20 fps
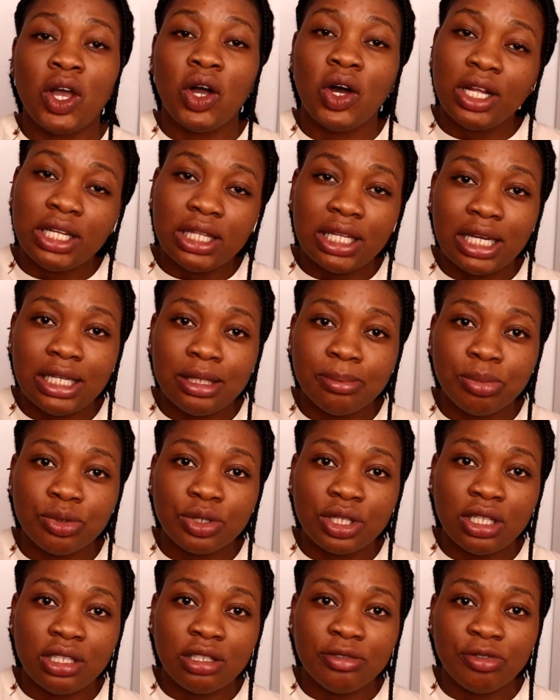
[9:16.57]
online
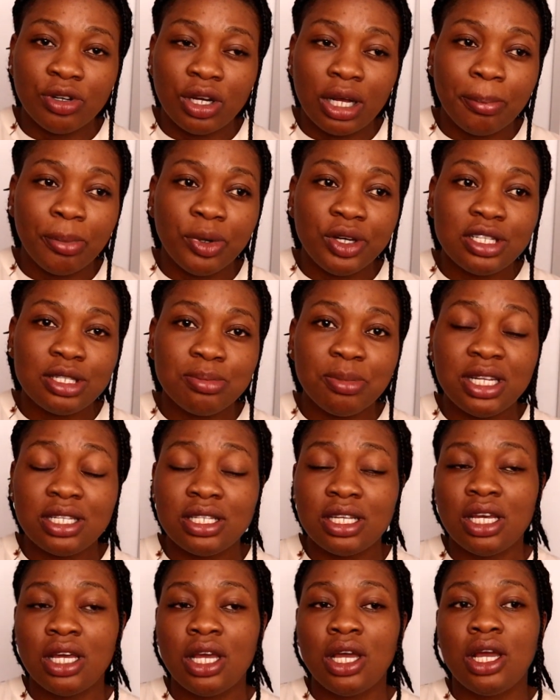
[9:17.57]
booking for
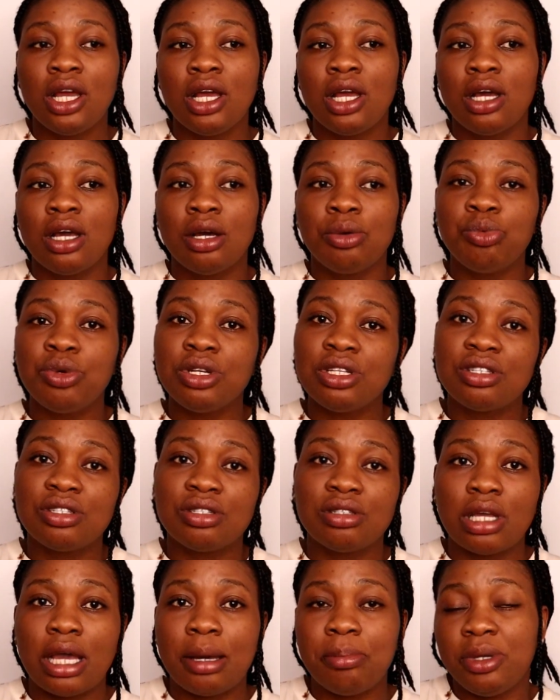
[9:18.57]
appointment,
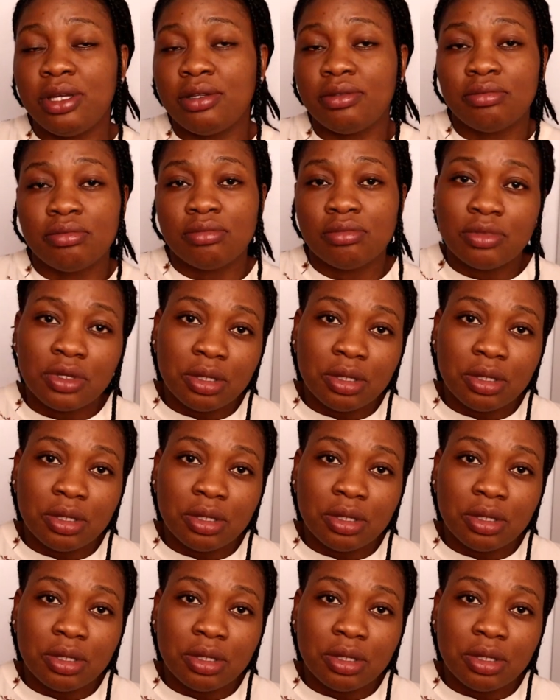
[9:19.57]
which, I mean,